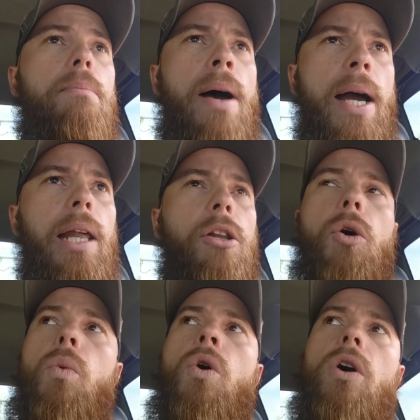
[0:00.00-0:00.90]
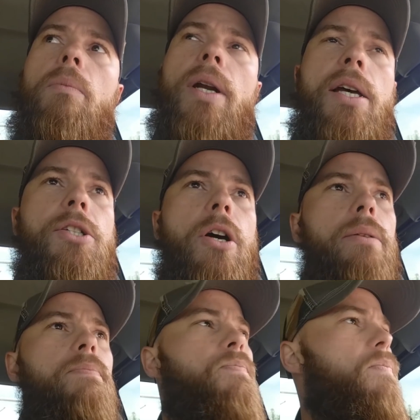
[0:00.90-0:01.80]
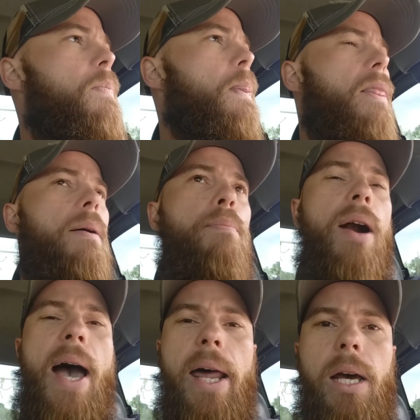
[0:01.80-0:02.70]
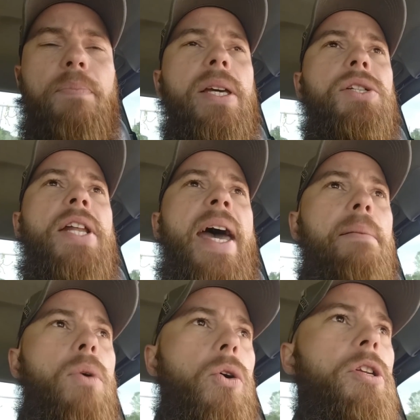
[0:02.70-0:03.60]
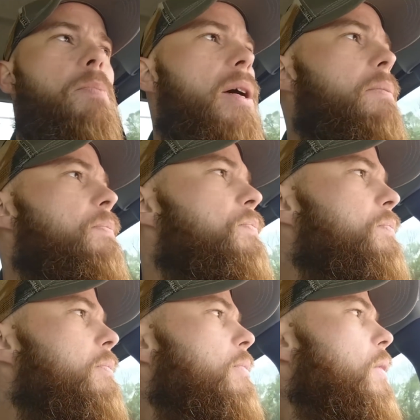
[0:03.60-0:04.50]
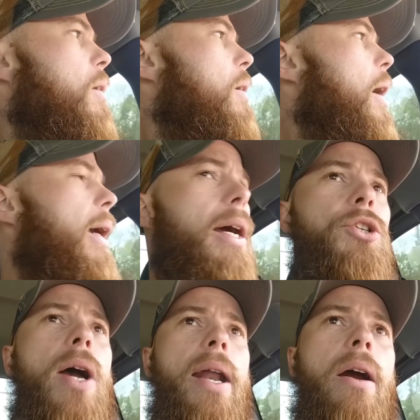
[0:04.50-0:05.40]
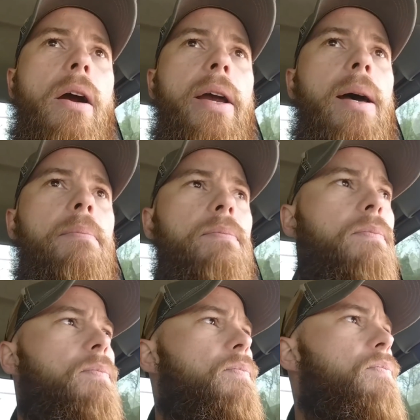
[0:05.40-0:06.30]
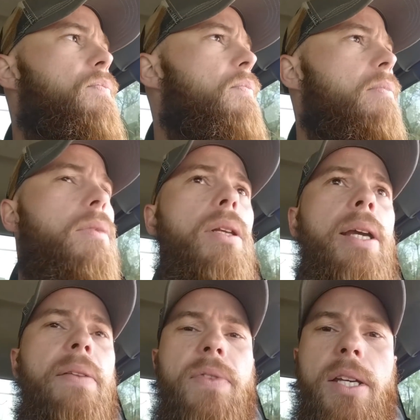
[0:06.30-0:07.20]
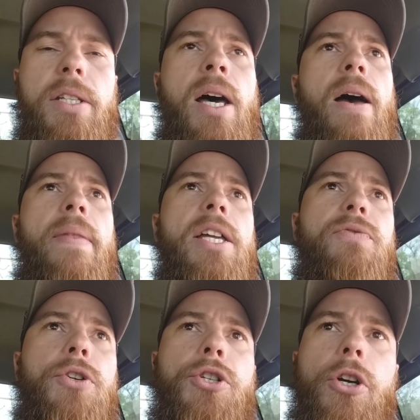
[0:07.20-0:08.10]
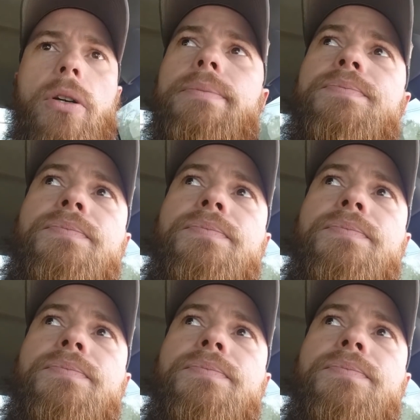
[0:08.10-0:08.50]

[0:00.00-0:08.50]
might get a little warm when I start prying up these deck boards, but I gotta try to hurry up and get these done, that's for sure.